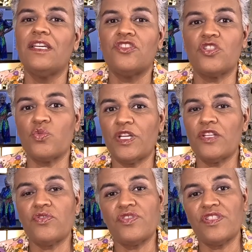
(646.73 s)
Just wanted
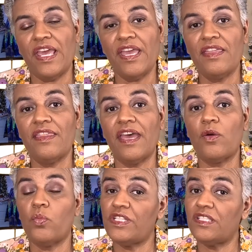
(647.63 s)
to say
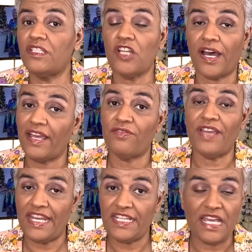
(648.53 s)
that we did not have
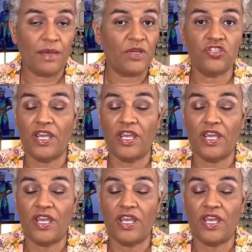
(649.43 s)
any damage.